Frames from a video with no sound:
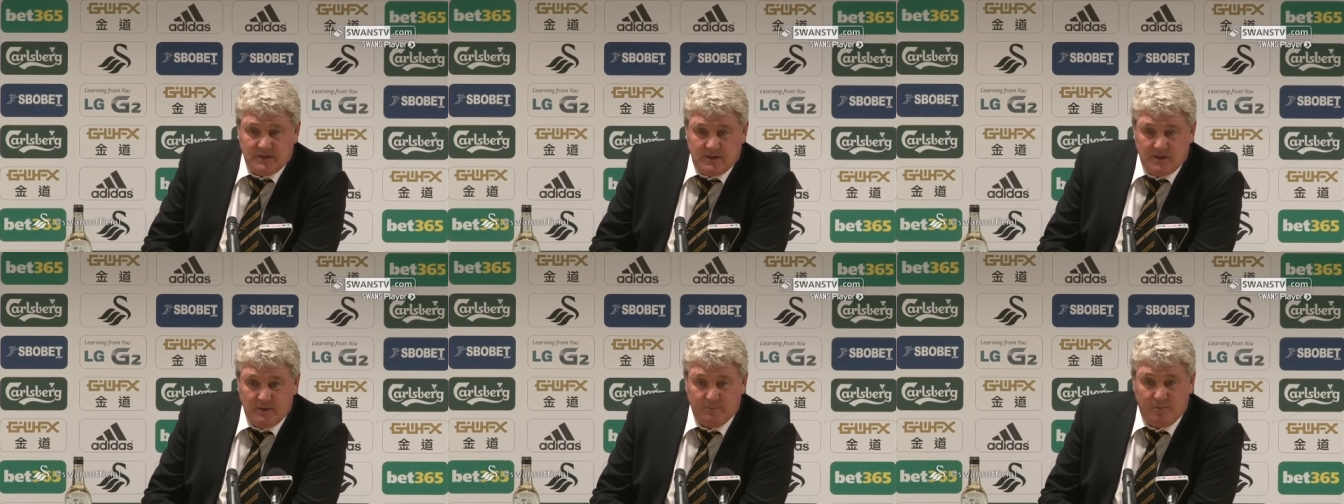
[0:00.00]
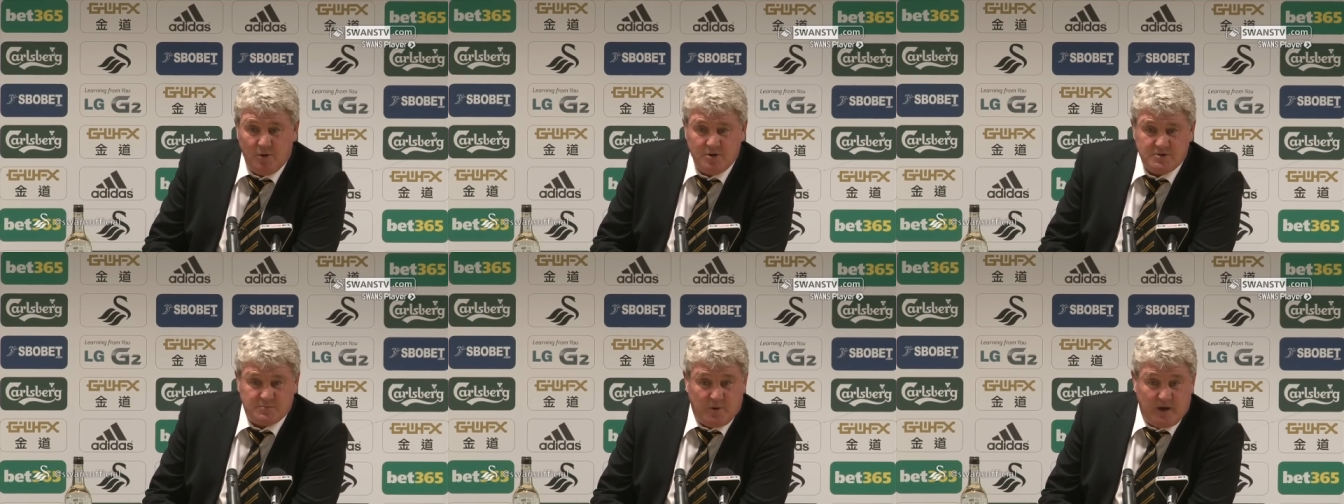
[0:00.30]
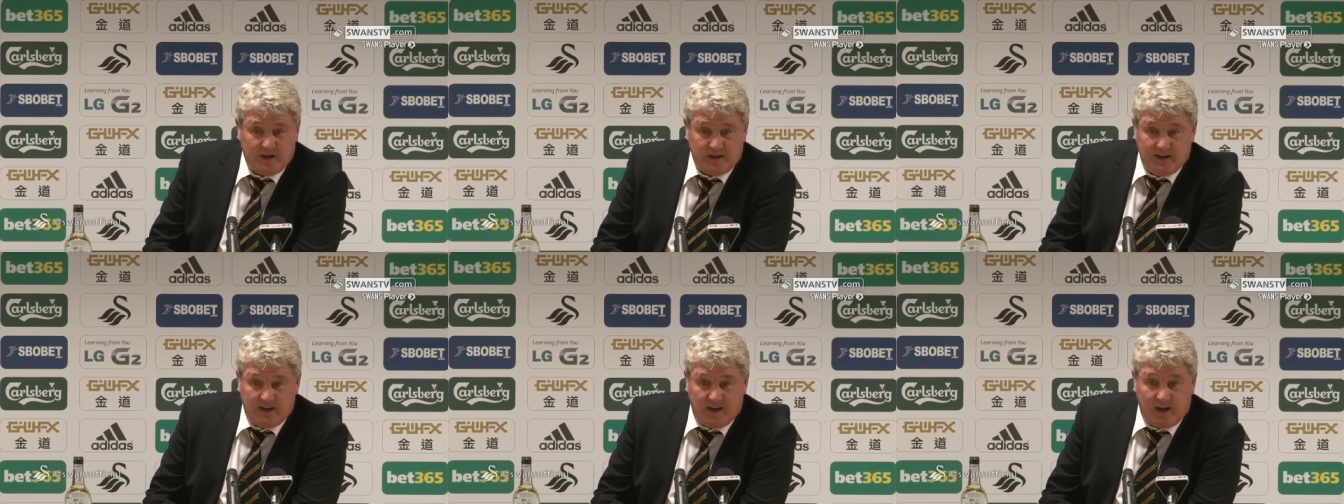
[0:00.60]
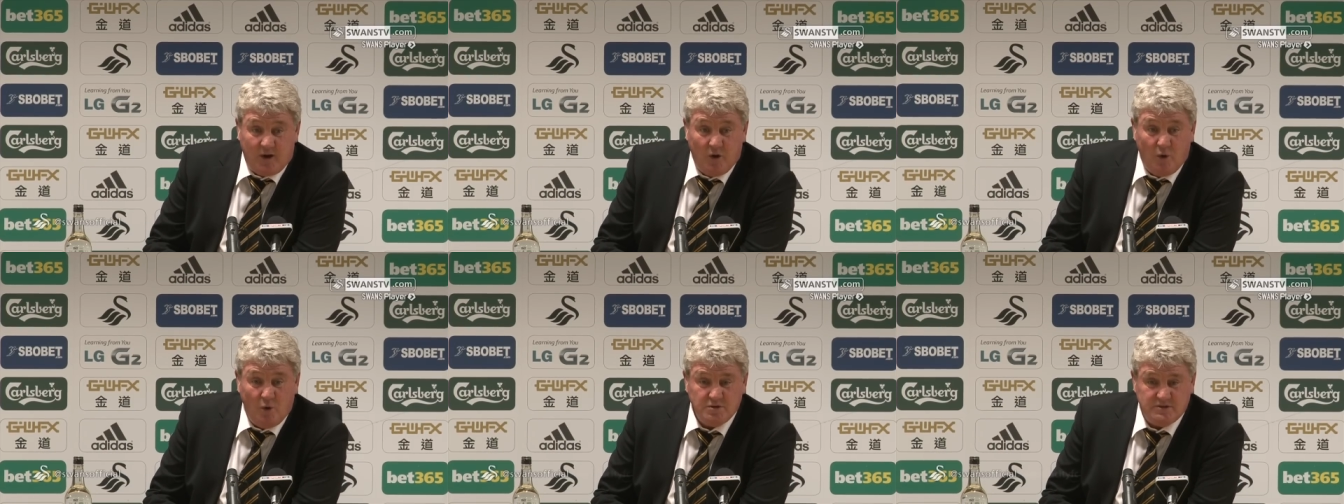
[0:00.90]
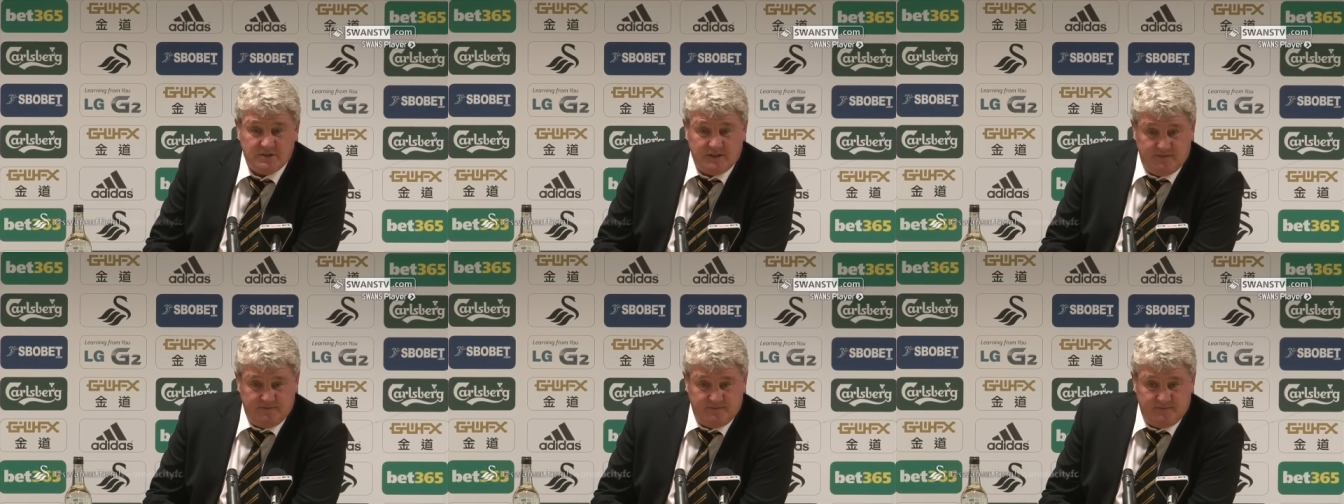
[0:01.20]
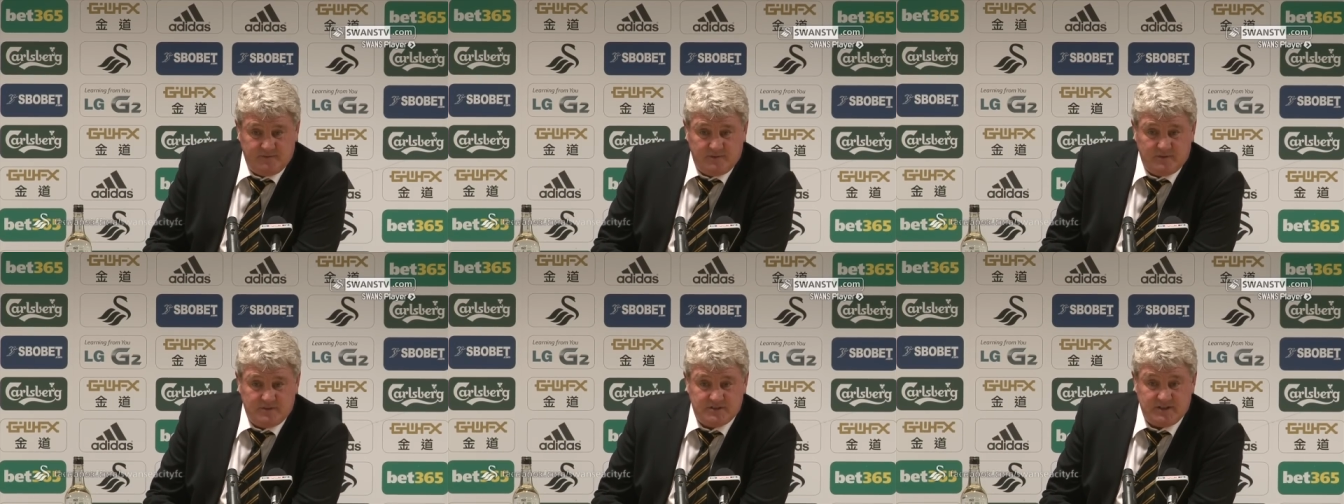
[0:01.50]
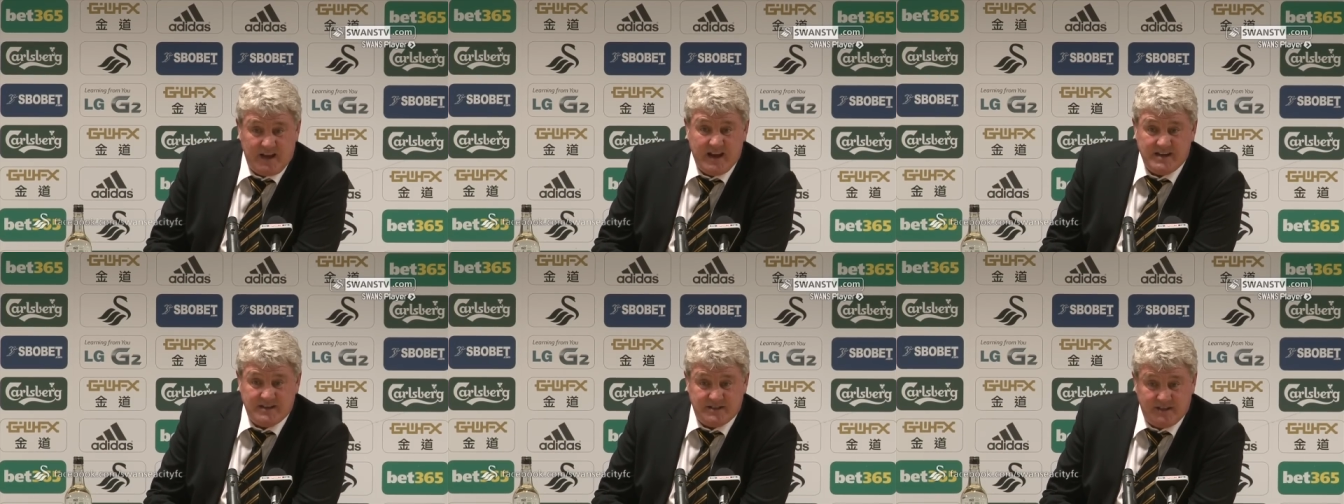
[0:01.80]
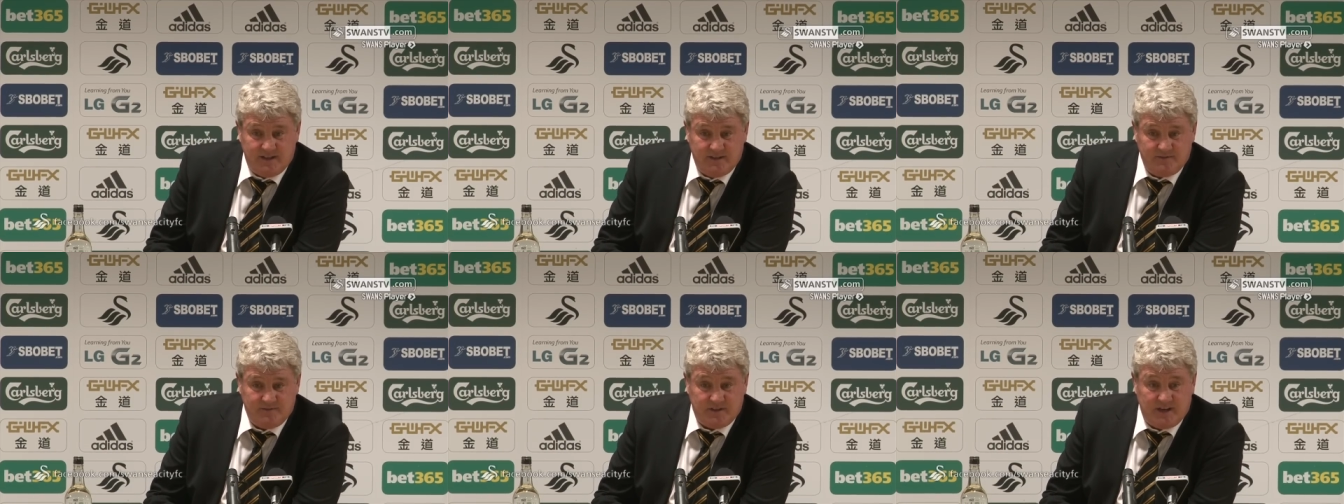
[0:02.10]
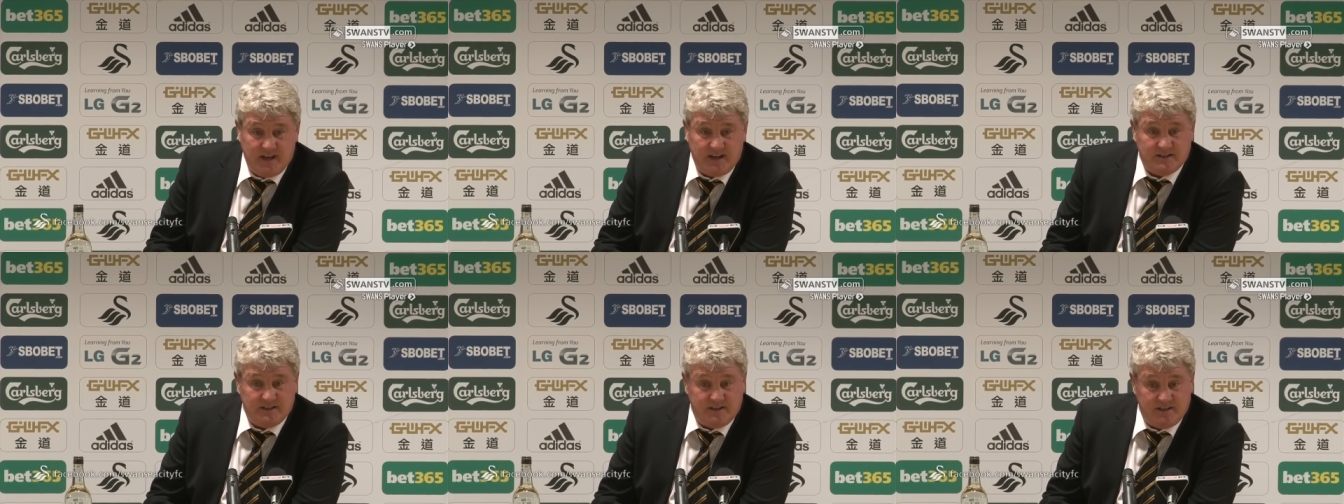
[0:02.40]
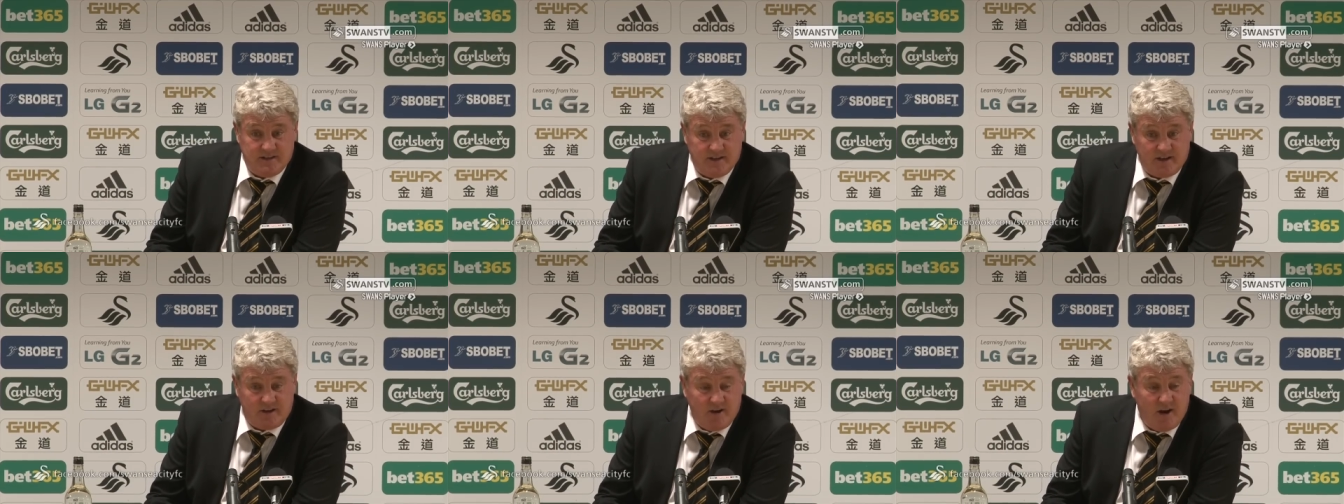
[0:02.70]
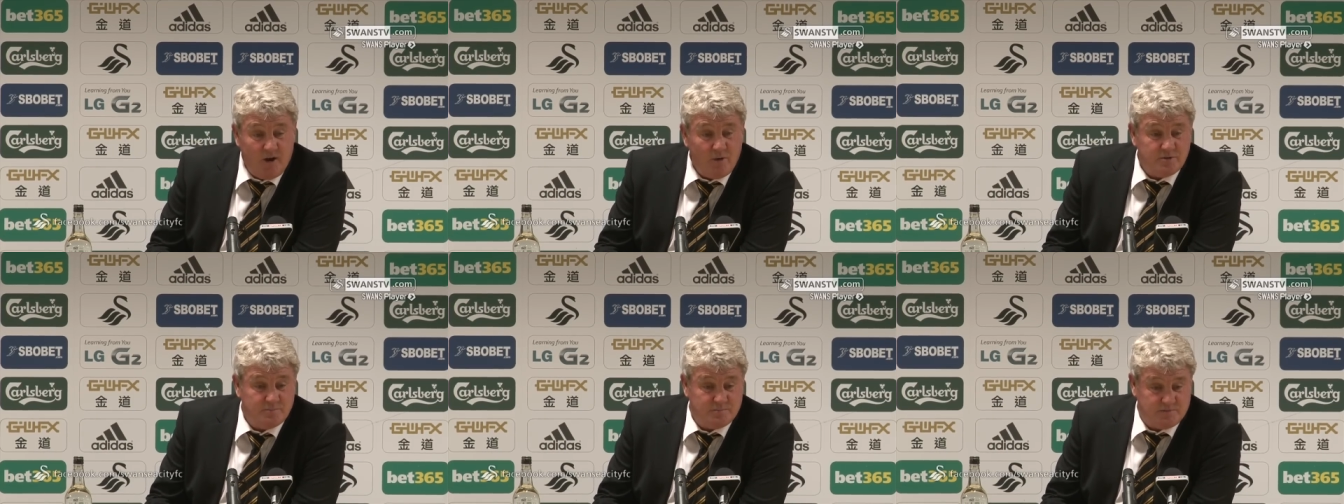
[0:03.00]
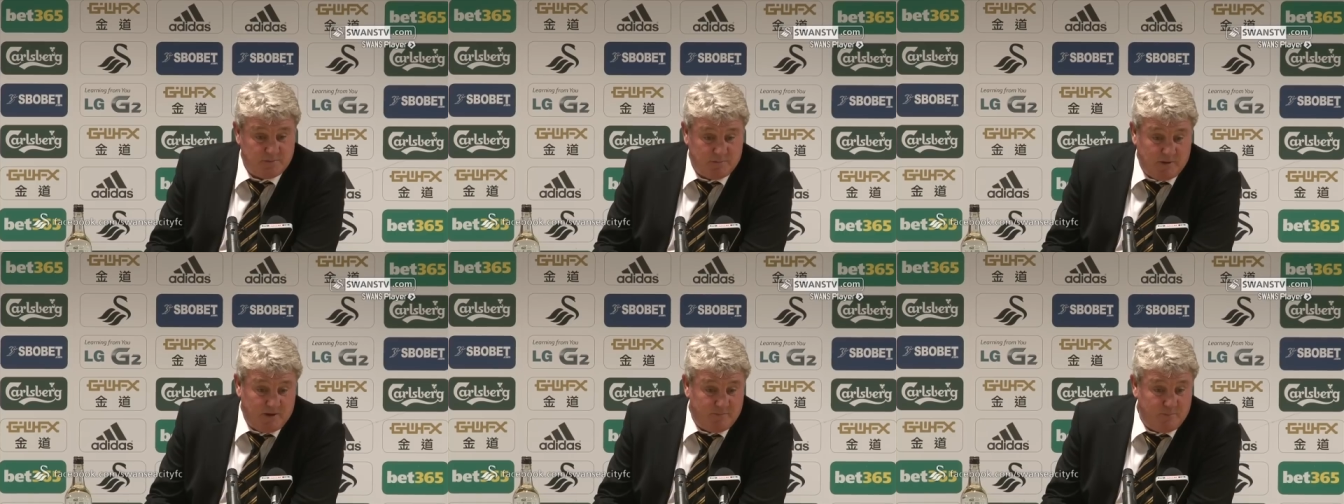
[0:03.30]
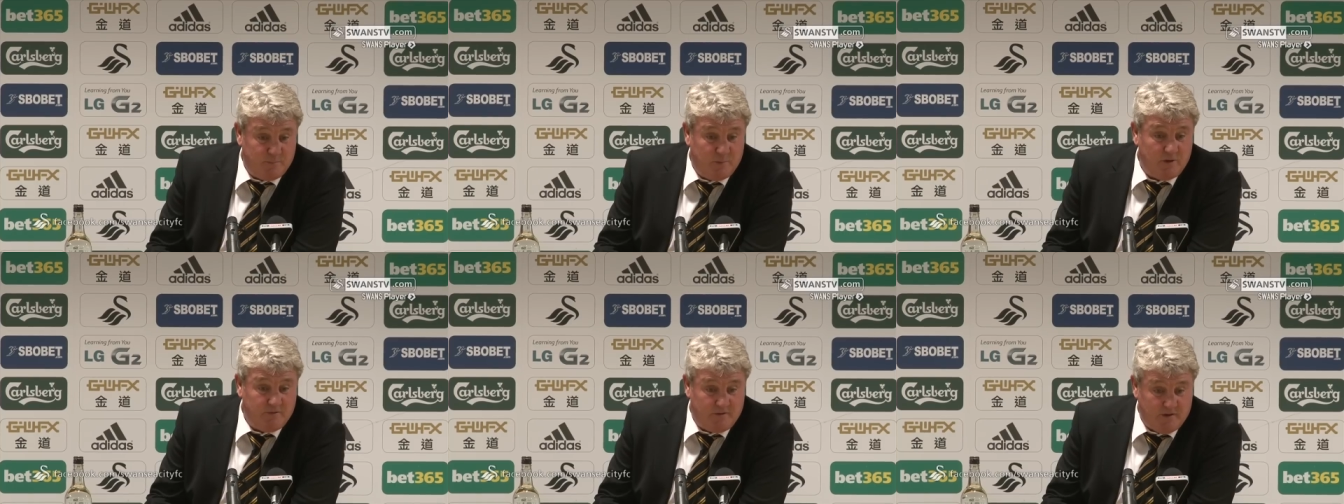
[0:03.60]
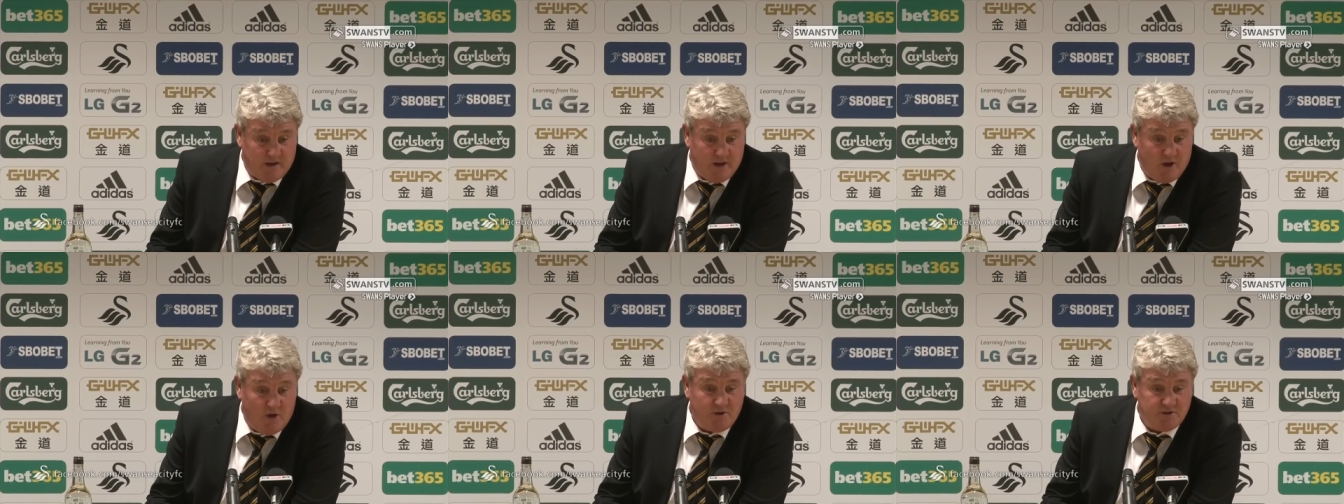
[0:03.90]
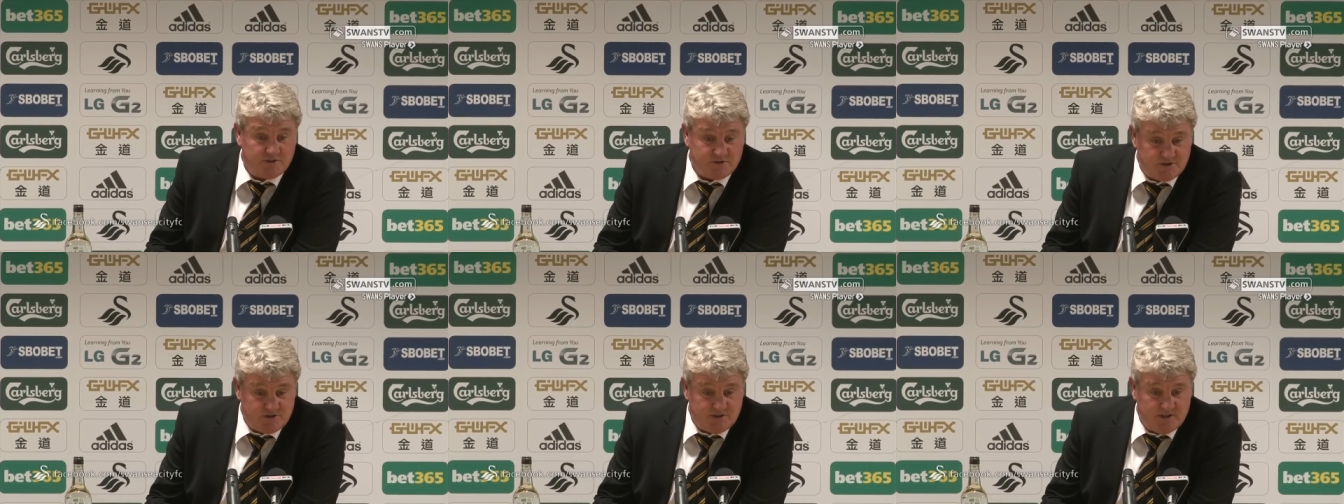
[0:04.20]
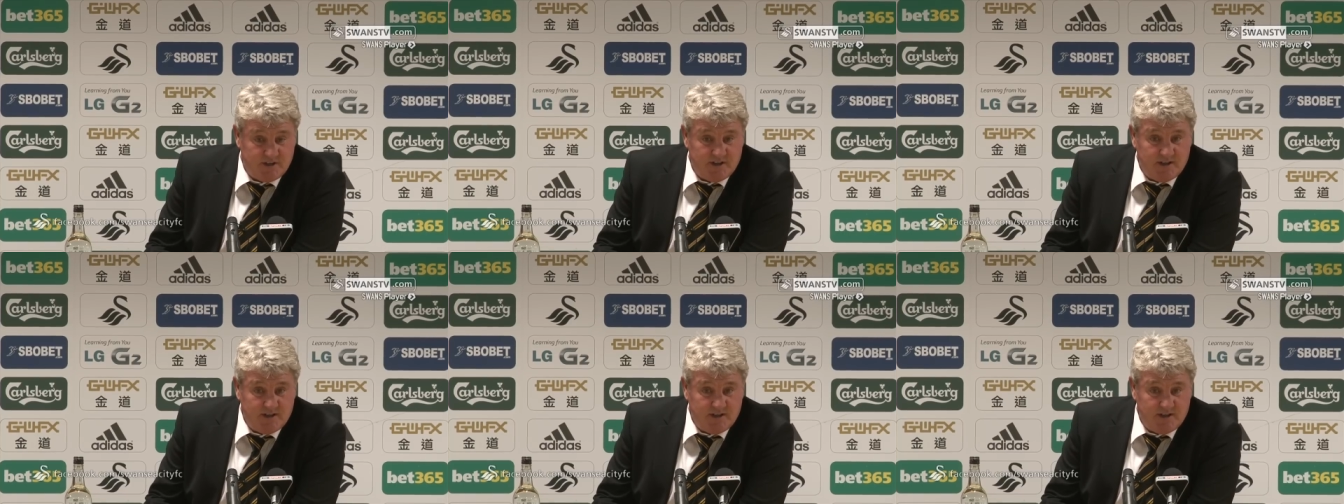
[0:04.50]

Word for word: The boy's practically caught it, signed it, and kicked it into the crowd. To be perfectly honest,